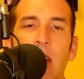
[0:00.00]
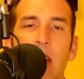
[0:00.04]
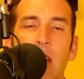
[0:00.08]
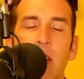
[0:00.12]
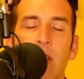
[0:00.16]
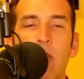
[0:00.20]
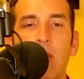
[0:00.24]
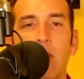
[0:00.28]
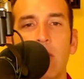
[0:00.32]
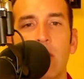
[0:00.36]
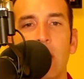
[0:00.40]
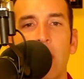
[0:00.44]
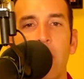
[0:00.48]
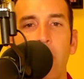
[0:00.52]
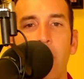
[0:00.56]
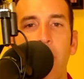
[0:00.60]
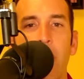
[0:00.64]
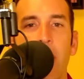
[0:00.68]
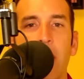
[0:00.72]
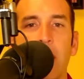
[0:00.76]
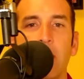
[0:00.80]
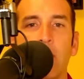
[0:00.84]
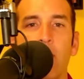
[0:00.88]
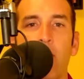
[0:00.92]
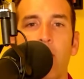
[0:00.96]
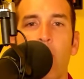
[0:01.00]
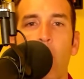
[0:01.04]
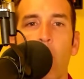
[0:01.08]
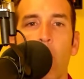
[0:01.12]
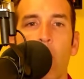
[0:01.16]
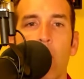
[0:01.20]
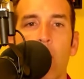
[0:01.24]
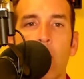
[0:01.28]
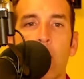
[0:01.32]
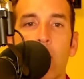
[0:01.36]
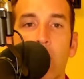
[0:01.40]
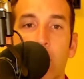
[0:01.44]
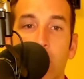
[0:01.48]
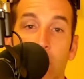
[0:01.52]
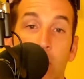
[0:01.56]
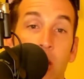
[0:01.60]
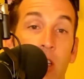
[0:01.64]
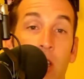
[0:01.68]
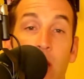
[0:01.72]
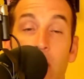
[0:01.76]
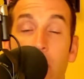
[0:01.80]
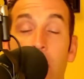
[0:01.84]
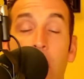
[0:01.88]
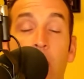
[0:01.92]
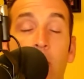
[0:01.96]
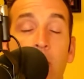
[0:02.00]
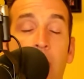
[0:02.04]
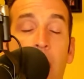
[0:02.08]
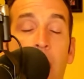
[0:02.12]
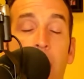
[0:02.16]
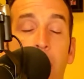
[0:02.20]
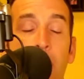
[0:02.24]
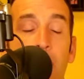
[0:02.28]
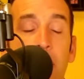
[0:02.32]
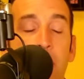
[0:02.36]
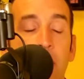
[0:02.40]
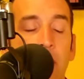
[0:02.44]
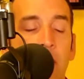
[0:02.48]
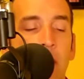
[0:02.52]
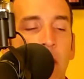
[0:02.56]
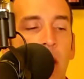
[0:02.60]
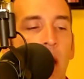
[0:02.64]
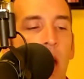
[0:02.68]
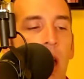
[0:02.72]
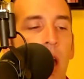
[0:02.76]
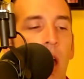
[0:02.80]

it usually makes for good legal topics.